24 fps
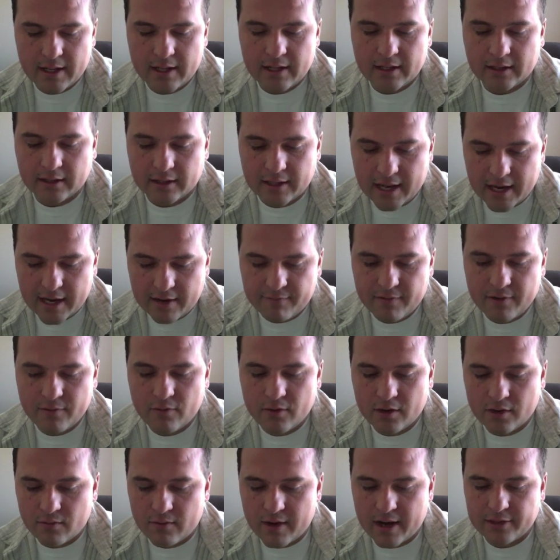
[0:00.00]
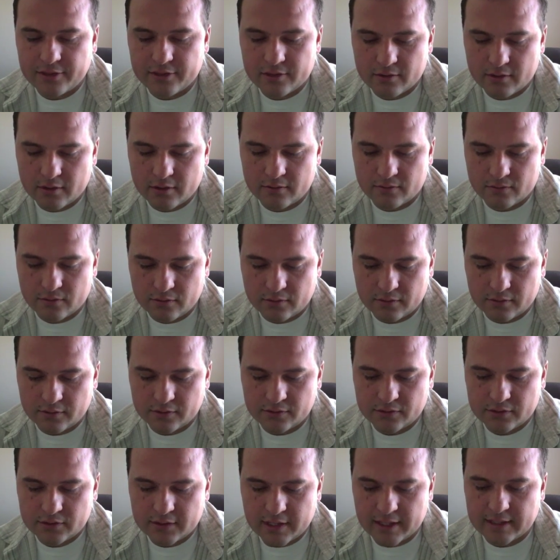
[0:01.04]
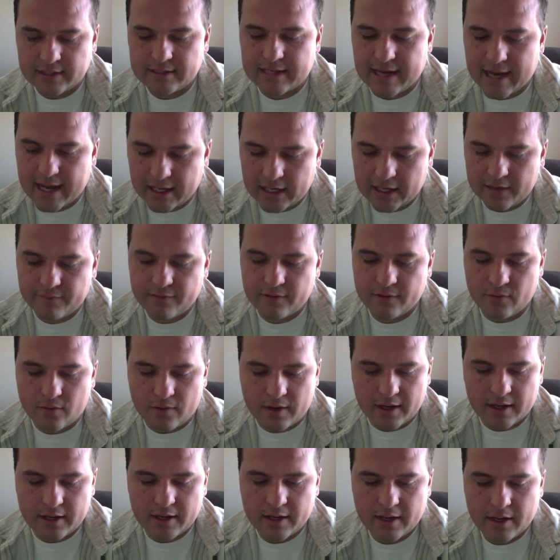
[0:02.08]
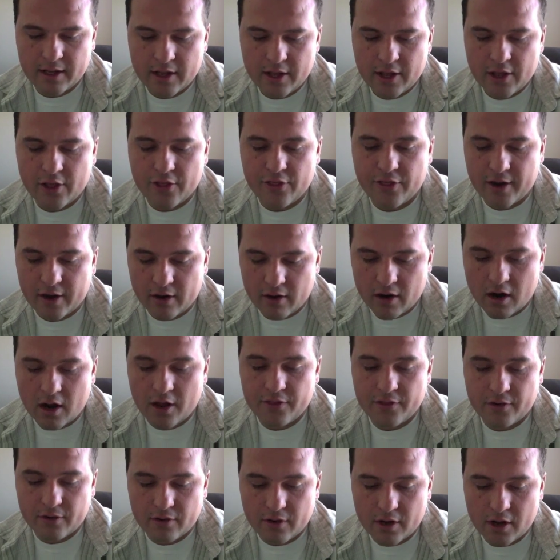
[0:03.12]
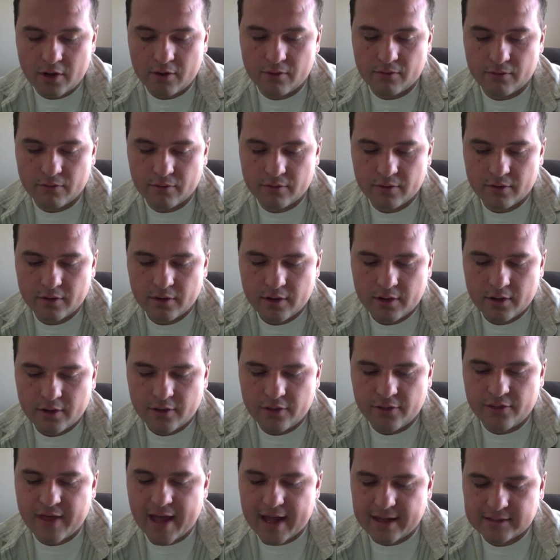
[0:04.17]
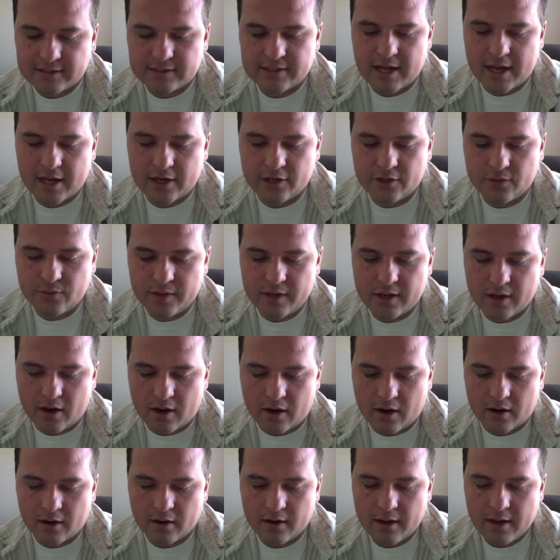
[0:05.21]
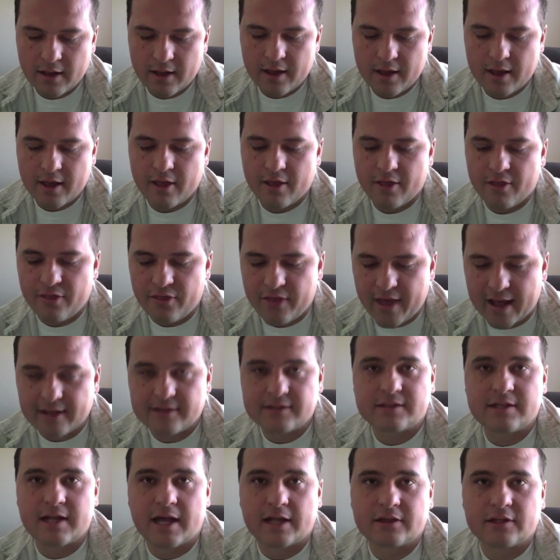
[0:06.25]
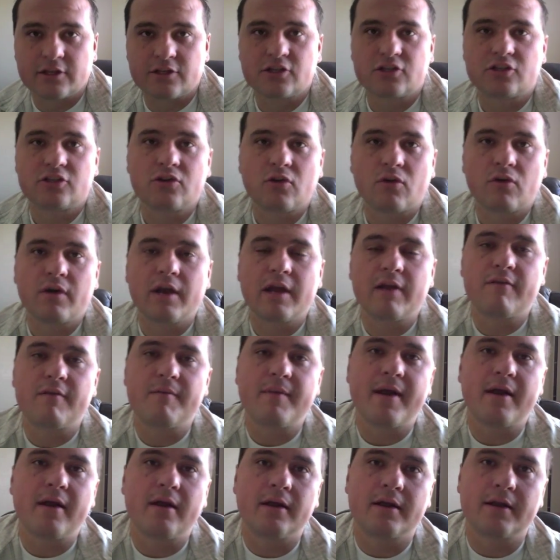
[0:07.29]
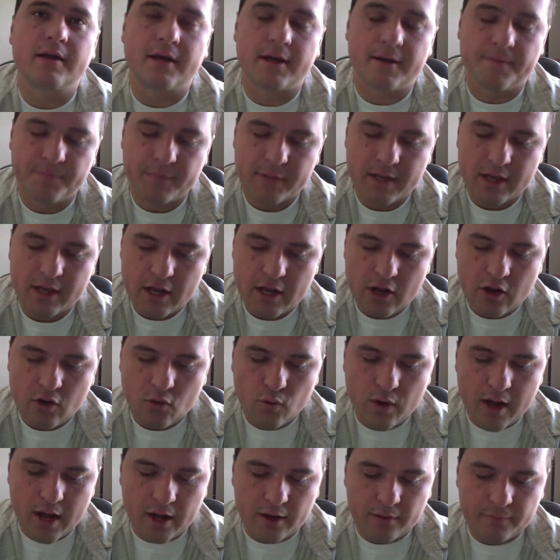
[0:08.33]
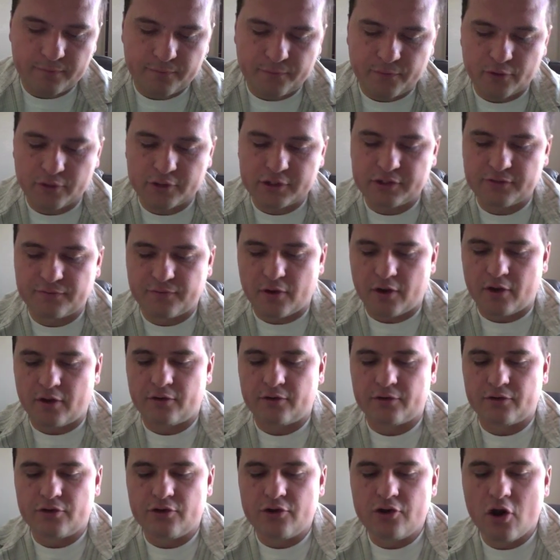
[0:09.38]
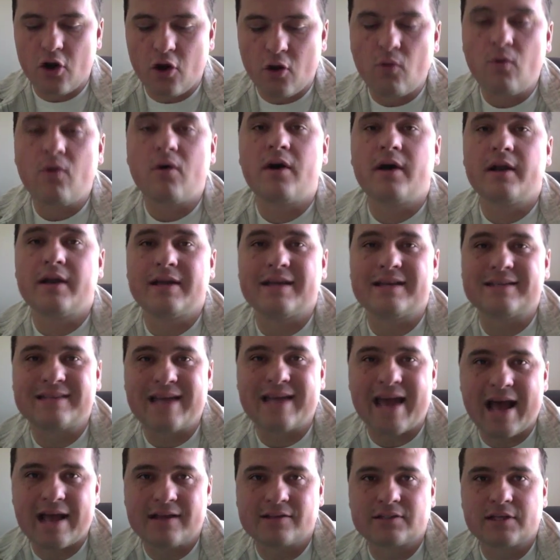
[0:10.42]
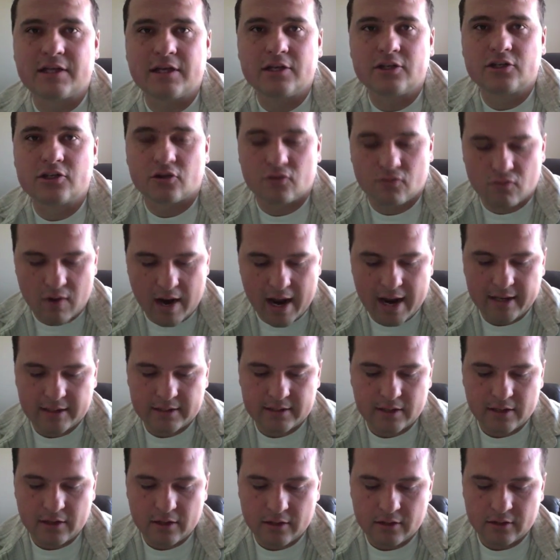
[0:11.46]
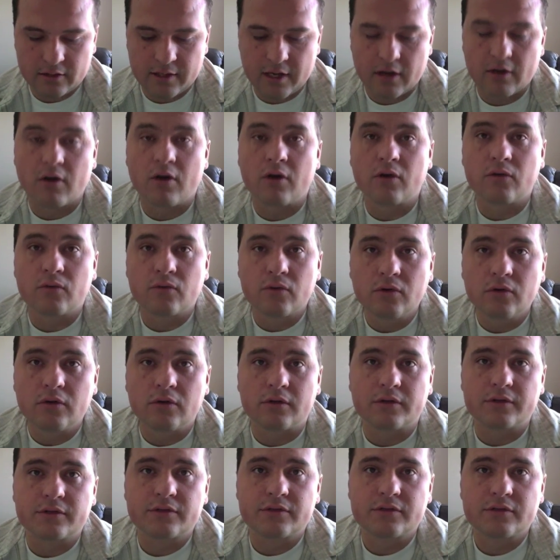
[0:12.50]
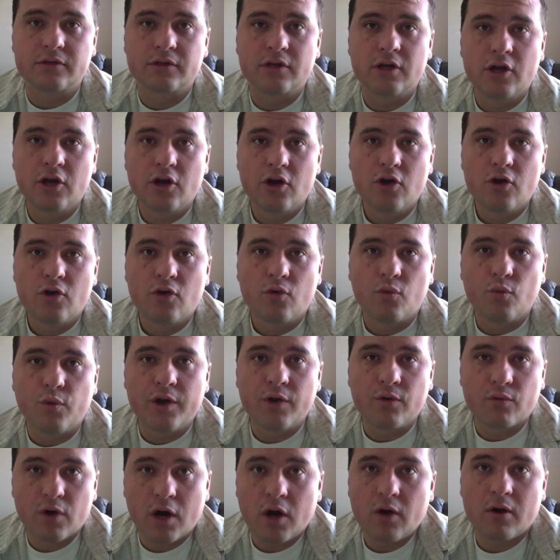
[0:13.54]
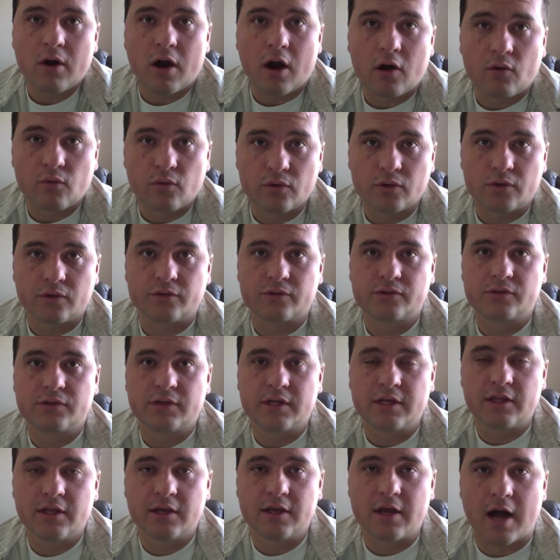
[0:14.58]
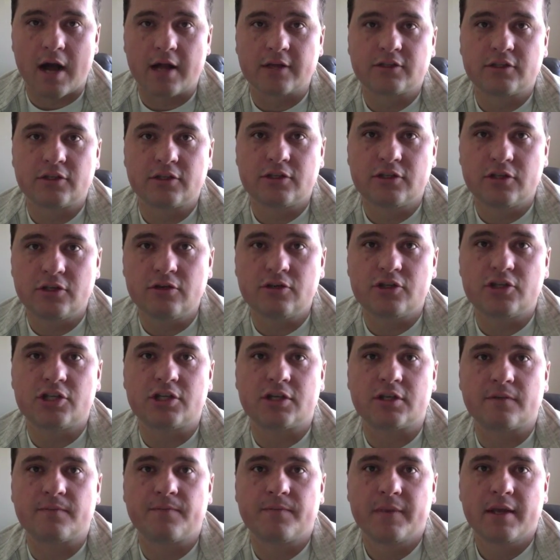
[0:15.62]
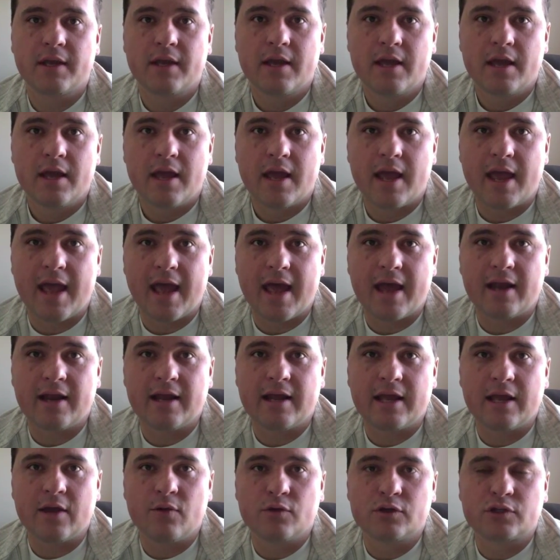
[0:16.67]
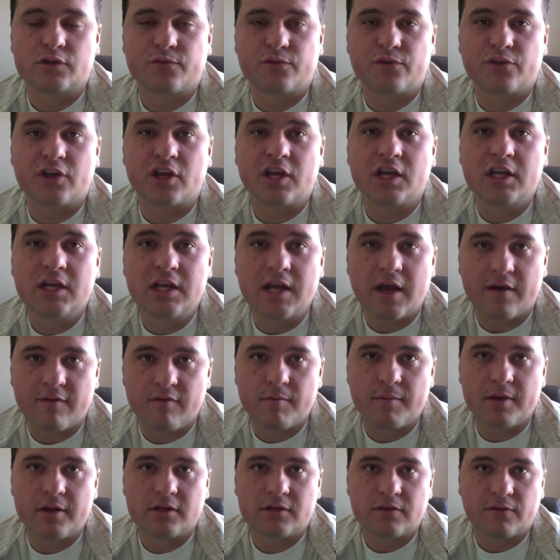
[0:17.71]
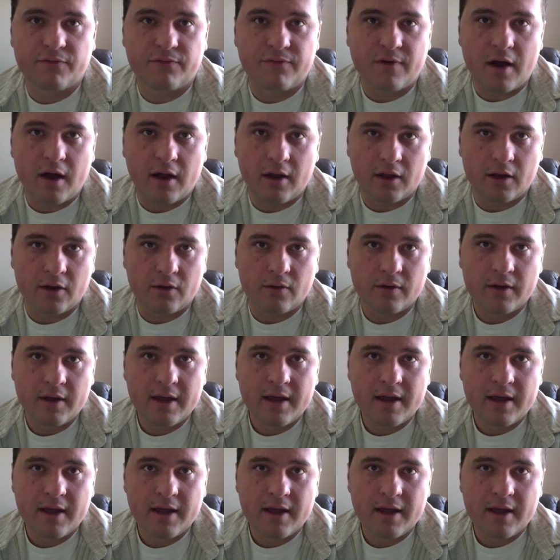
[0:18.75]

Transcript: let everyone write their own rules, and tell everyone they're on their own. That's not who we are. That's not the story of America. Well, first of all, no one is asking to write their own rules. We wrote our rules in the Constitution, and it was for the government to follow,